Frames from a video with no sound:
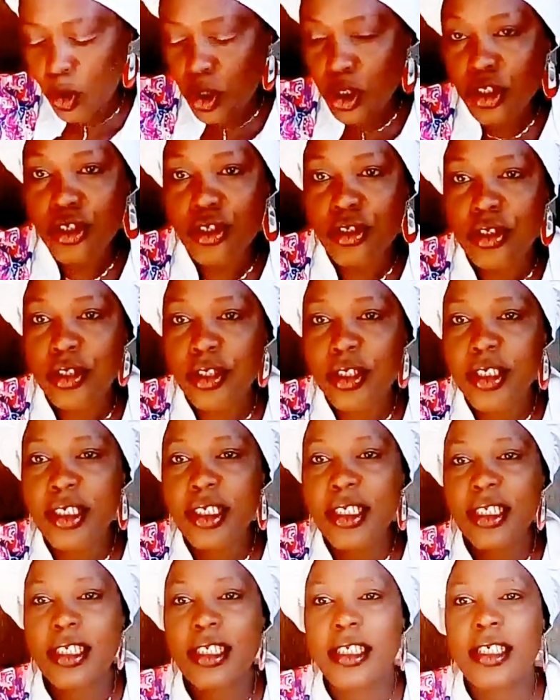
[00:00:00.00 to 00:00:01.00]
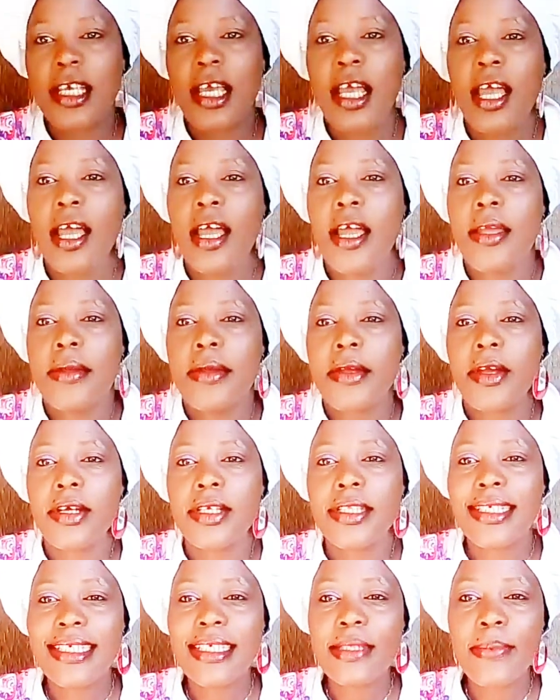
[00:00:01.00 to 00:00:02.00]
going to do this,
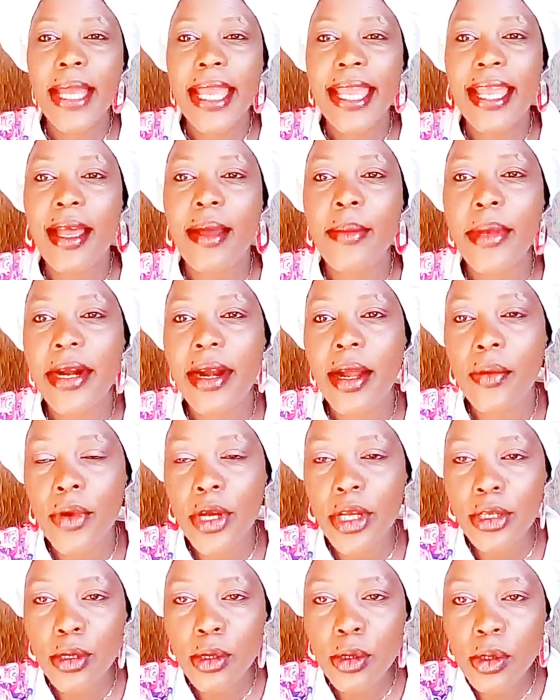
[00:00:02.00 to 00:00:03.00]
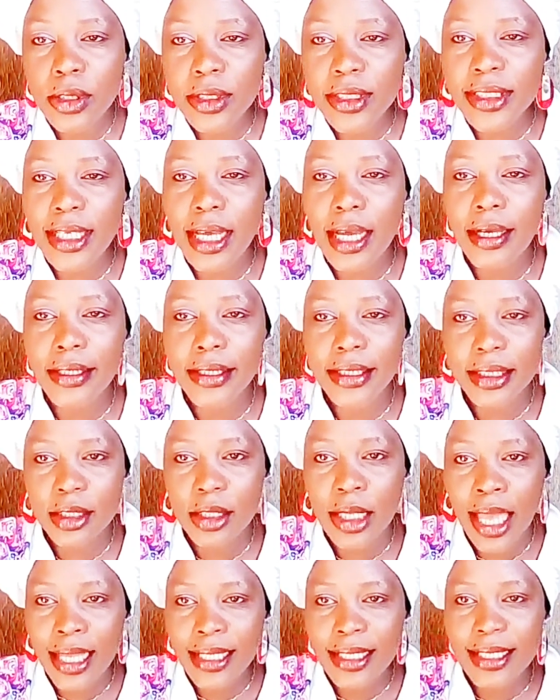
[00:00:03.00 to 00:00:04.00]
but this is my camera. When you look down,
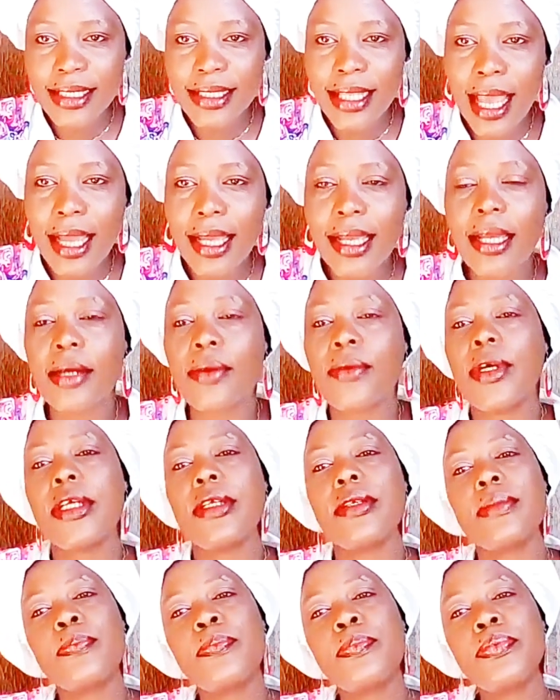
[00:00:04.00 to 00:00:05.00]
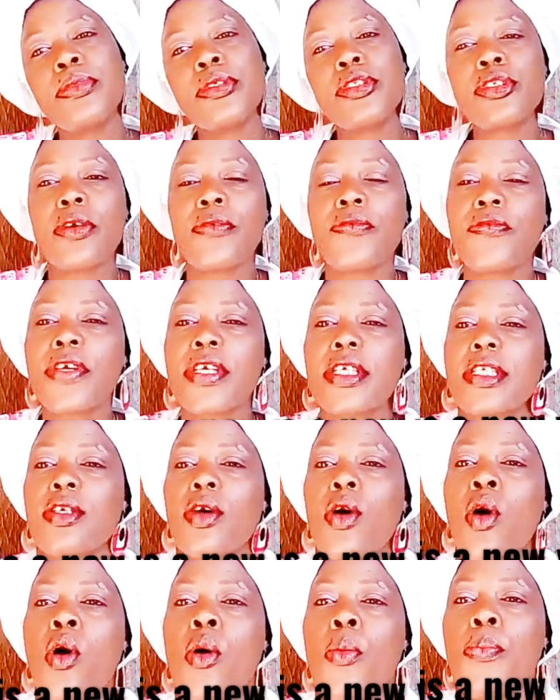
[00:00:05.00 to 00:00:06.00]
it gets dark, and when you put your face
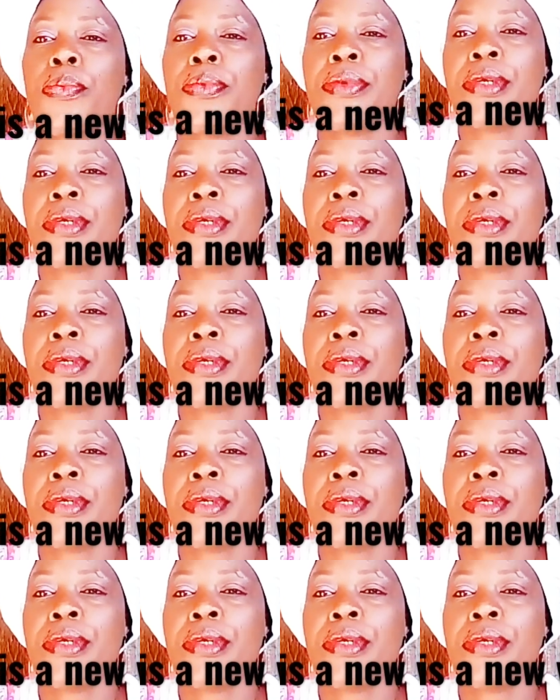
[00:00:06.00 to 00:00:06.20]
up,